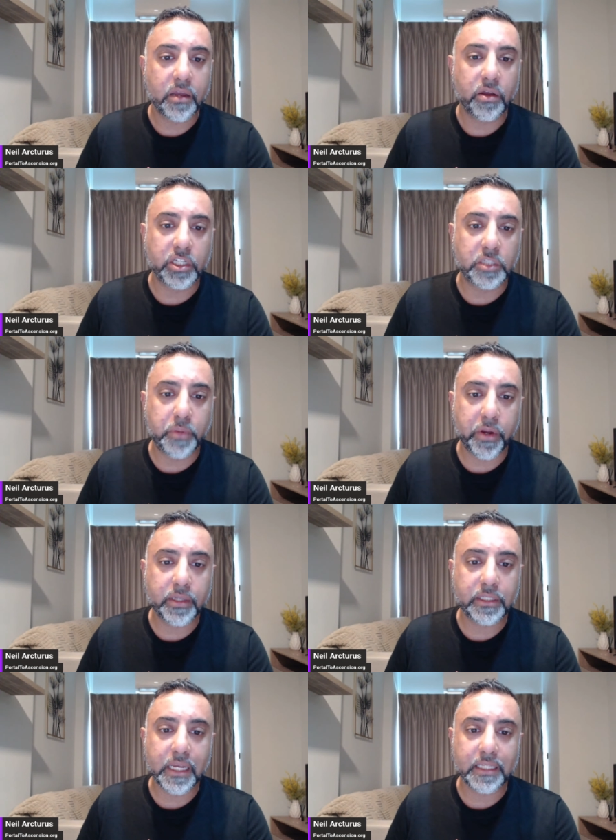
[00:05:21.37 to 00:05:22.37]
Her
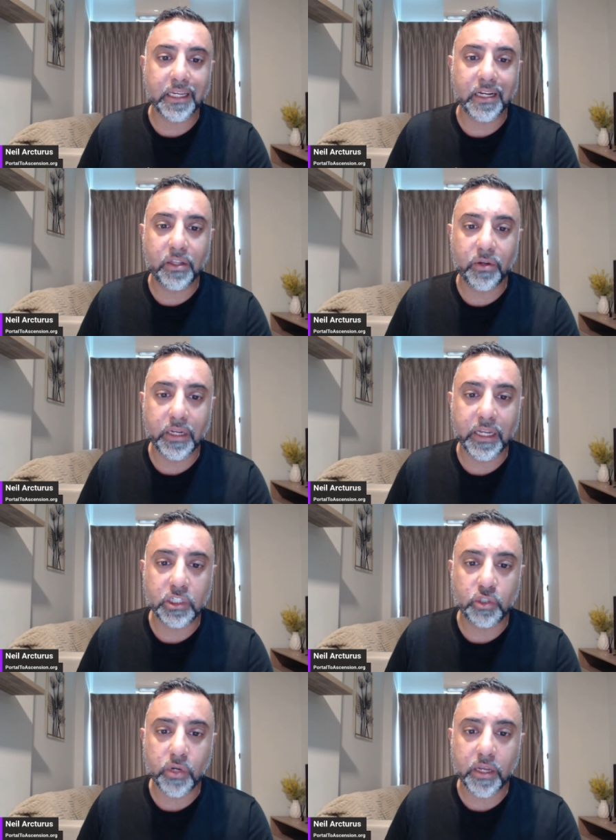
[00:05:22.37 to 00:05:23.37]
experience has included
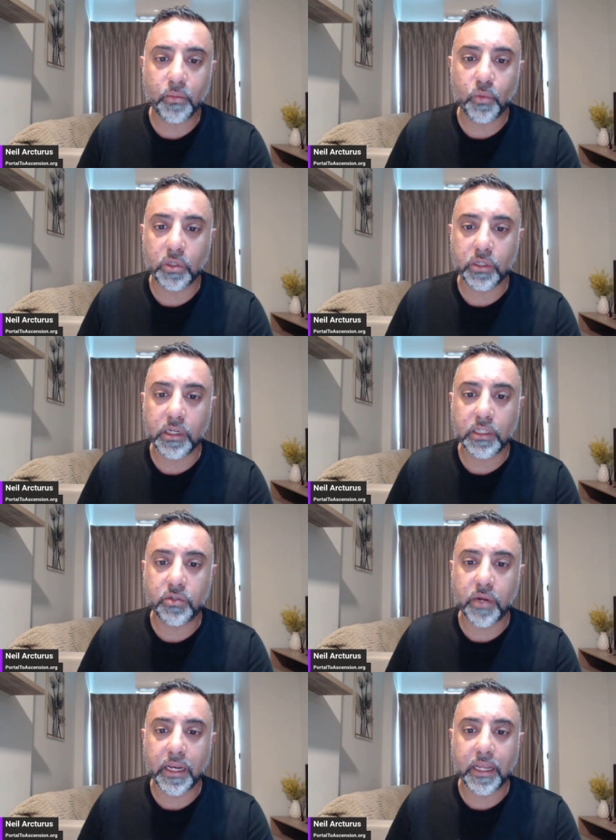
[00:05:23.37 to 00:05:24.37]
extreme wilderness
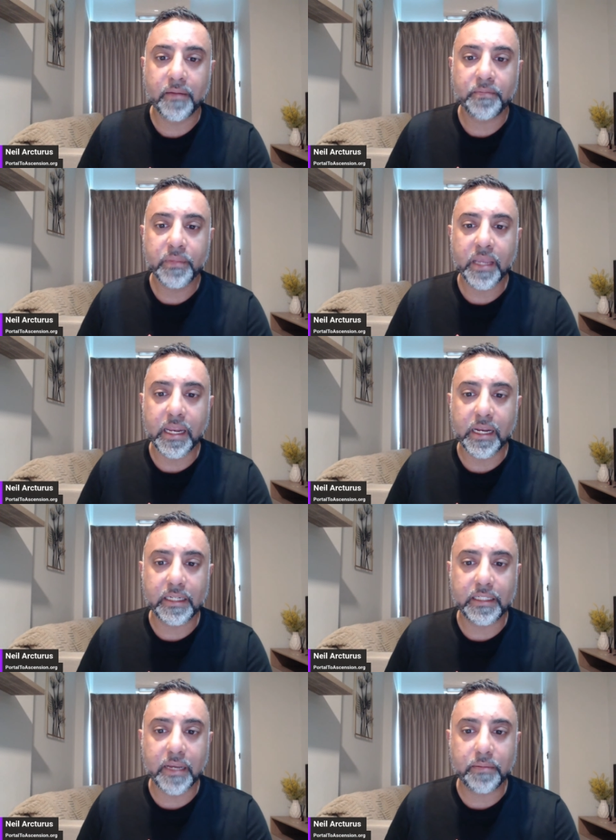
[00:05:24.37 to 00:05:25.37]
training and an
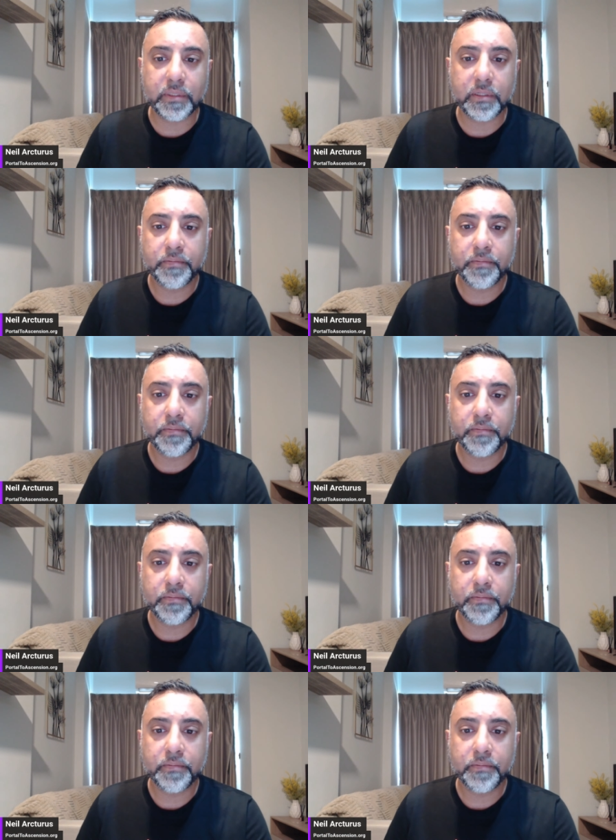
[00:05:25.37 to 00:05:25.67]
attempt